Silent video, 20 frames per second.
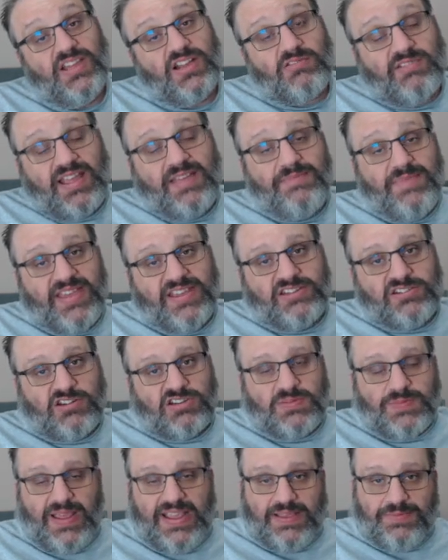
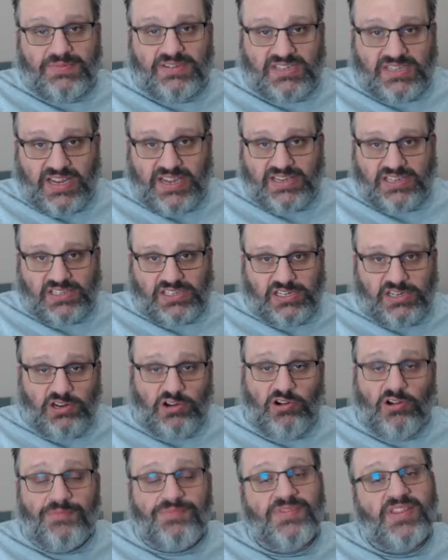Grandmasters make mistakes
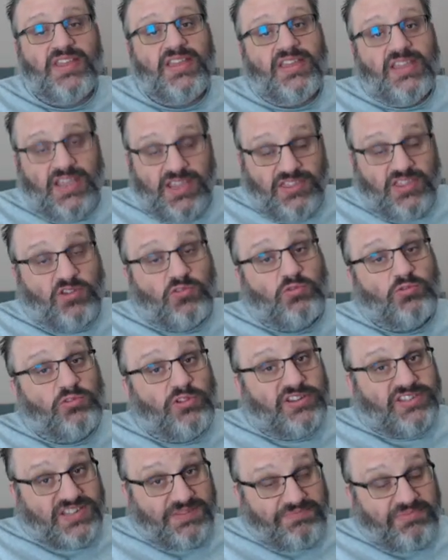too, and the
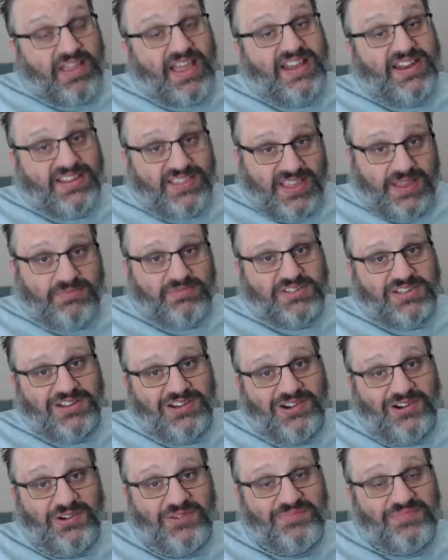rules apply to them
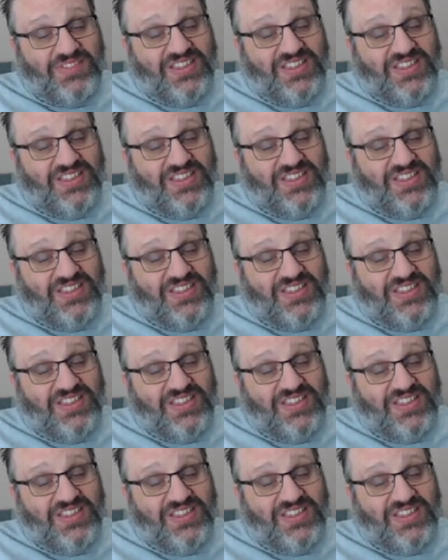too.